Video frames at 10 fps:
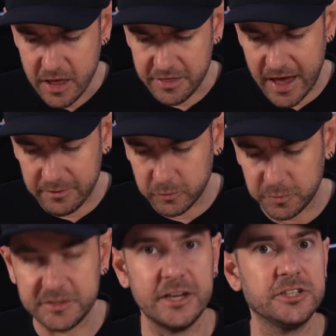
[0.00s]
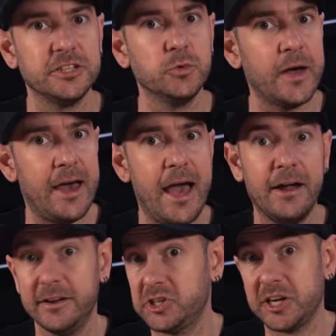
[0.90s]
that will potentially wear
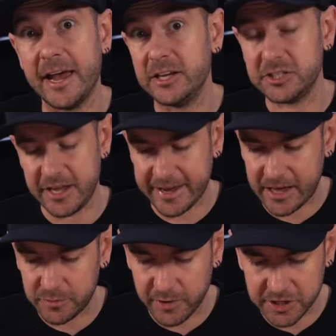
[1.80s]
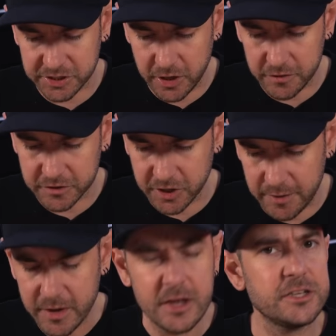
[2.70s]
out and change their calibration over time,